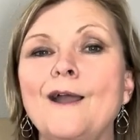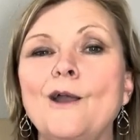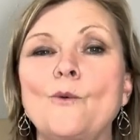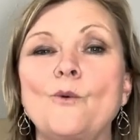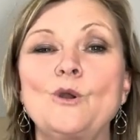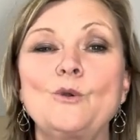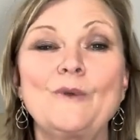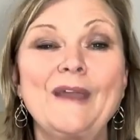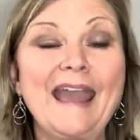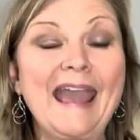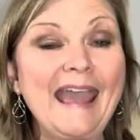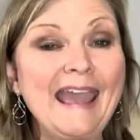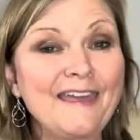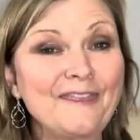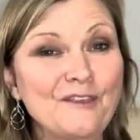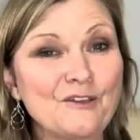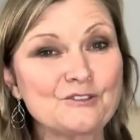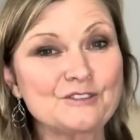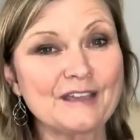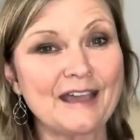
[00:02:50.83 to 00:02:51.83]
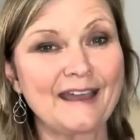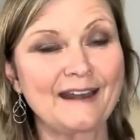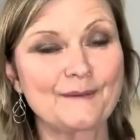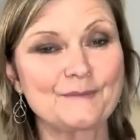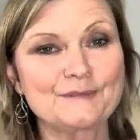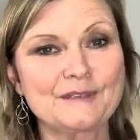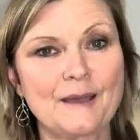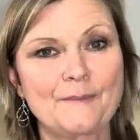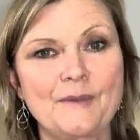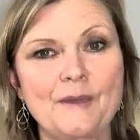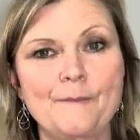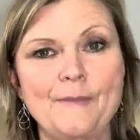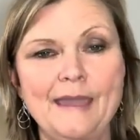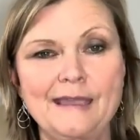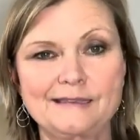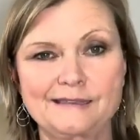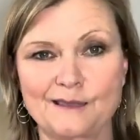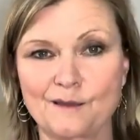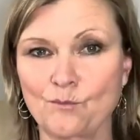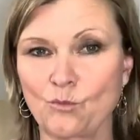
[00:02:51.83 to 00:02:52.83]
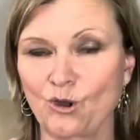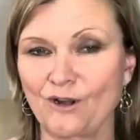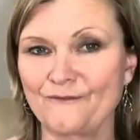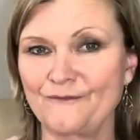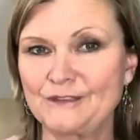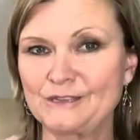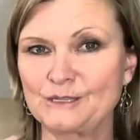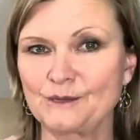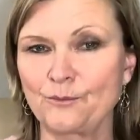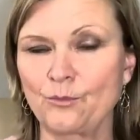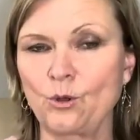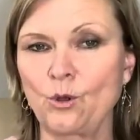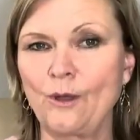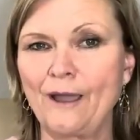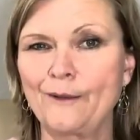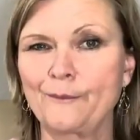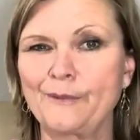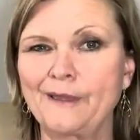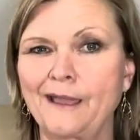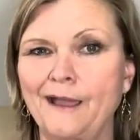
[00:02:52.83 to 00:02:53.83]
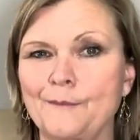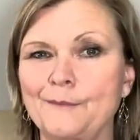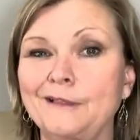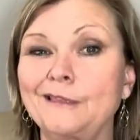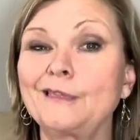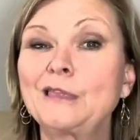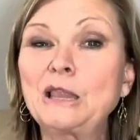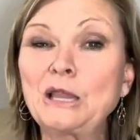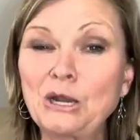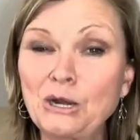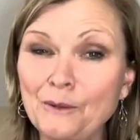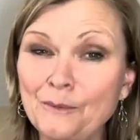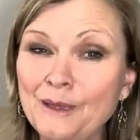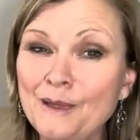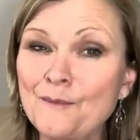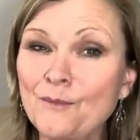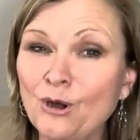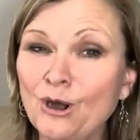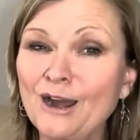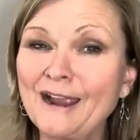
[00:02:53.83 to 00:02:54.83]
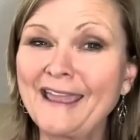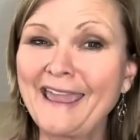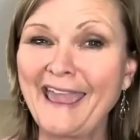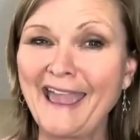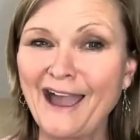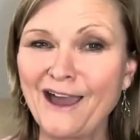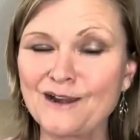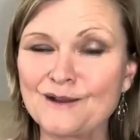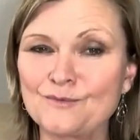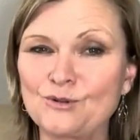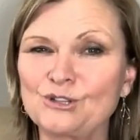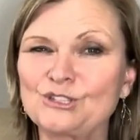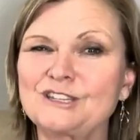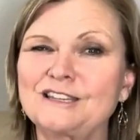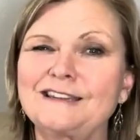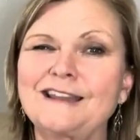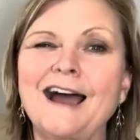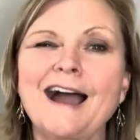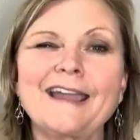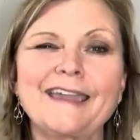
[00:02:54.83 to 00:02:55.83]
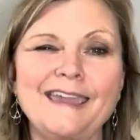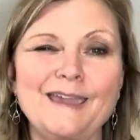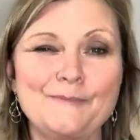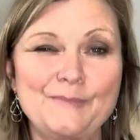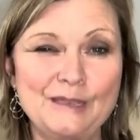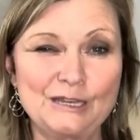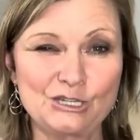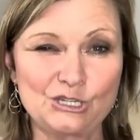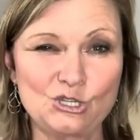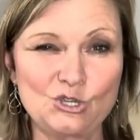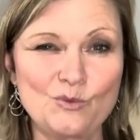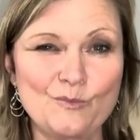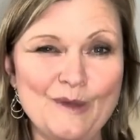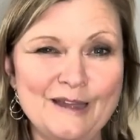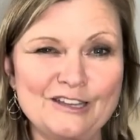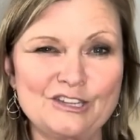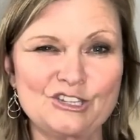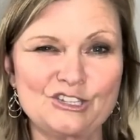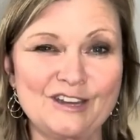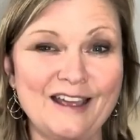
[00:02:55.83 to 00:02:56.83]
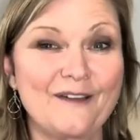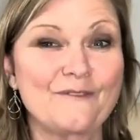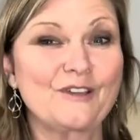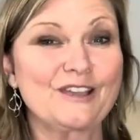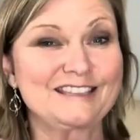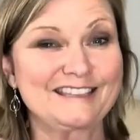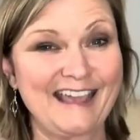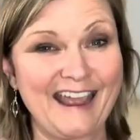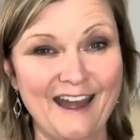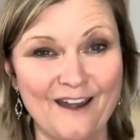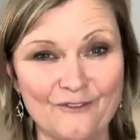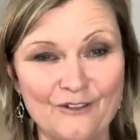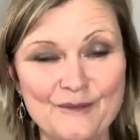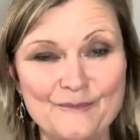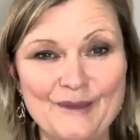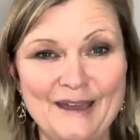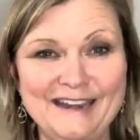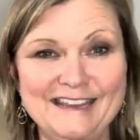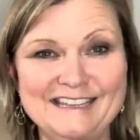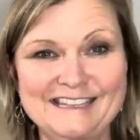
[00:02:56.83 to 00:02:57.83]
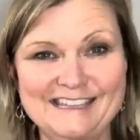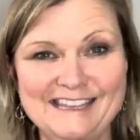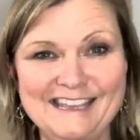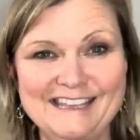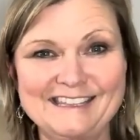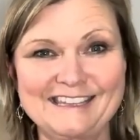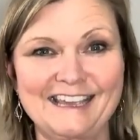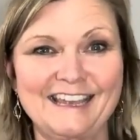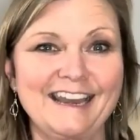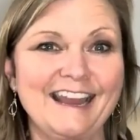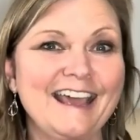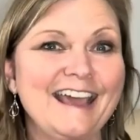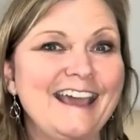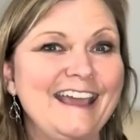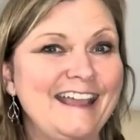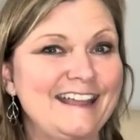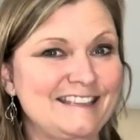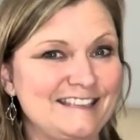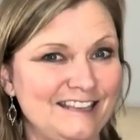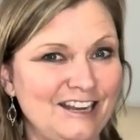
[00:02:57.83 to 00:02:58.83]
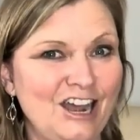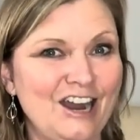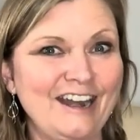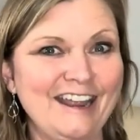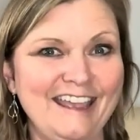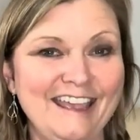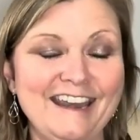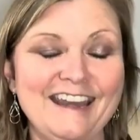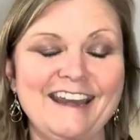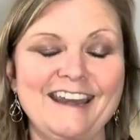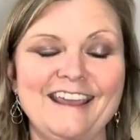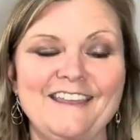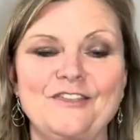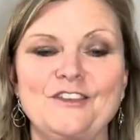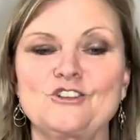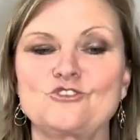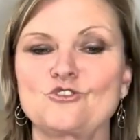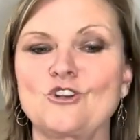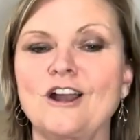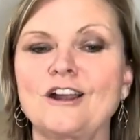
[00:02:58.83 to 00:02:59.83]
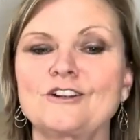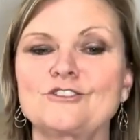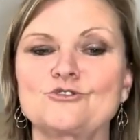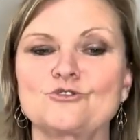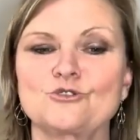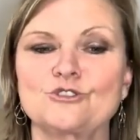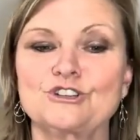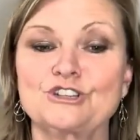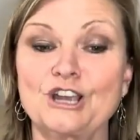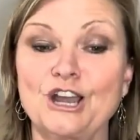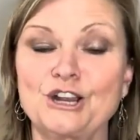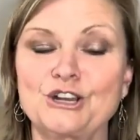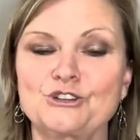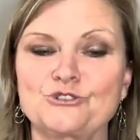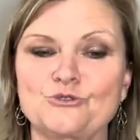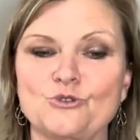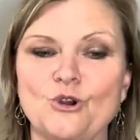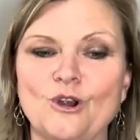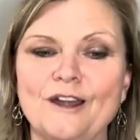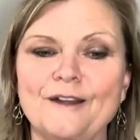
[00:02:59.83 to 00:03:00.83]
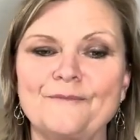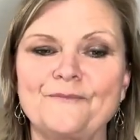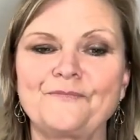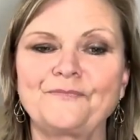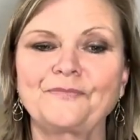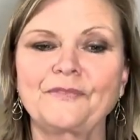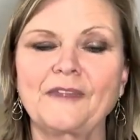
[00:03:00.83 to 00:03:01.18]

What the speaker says: When we hang those items up, it makes them more visible and become a little bit more accountable to not keeping too much stuff because everybody sees it. It's not hidden in the junk drawer.